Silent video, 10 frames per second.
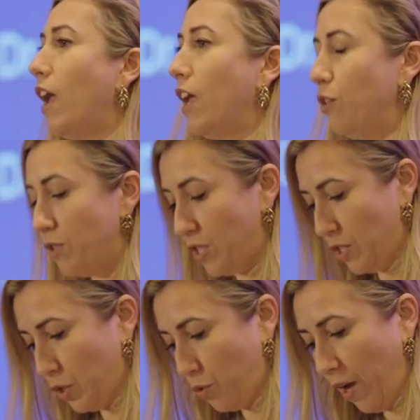and
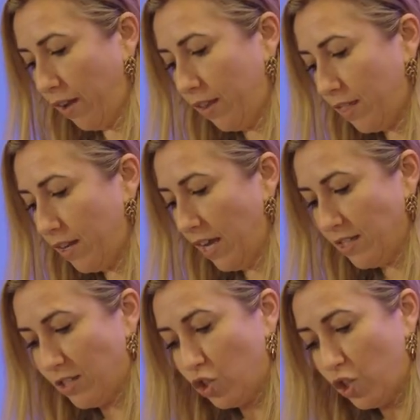whose strength
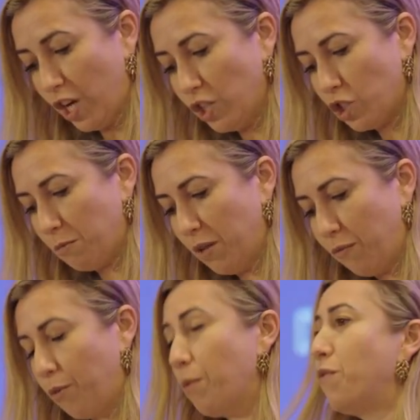has changed me
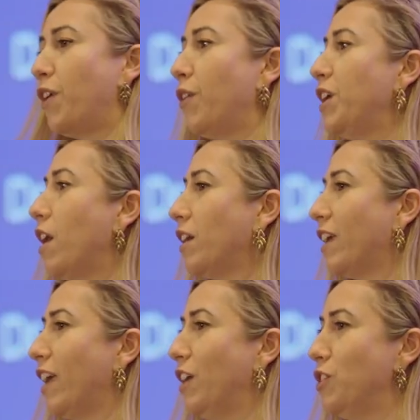from a very young
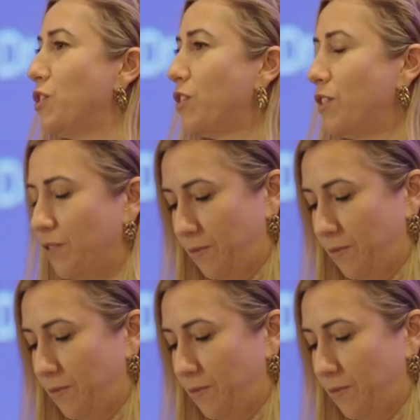age.